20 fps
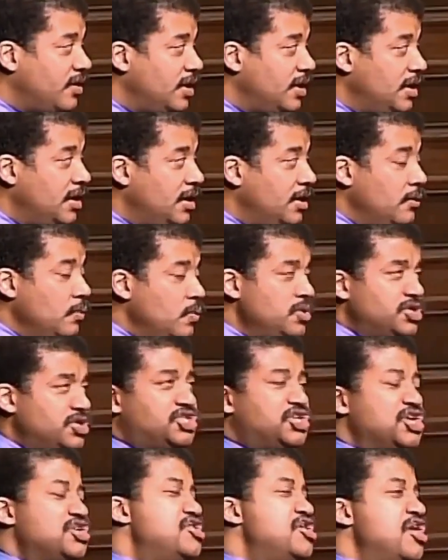We're just
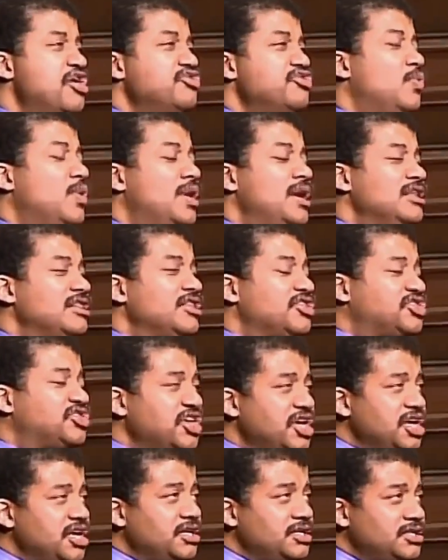another one of the
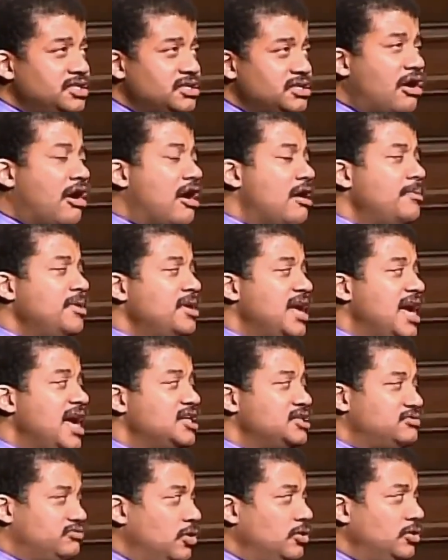things carbon has
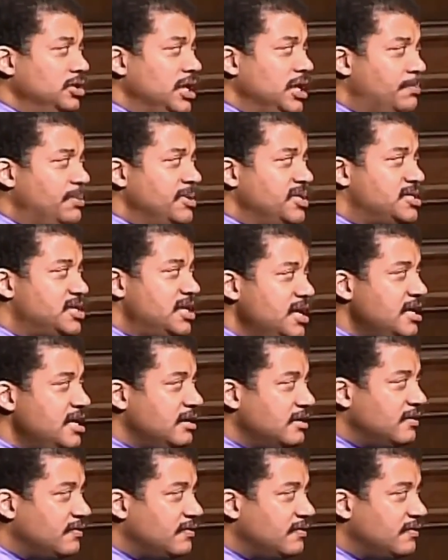rolled up its sleeve.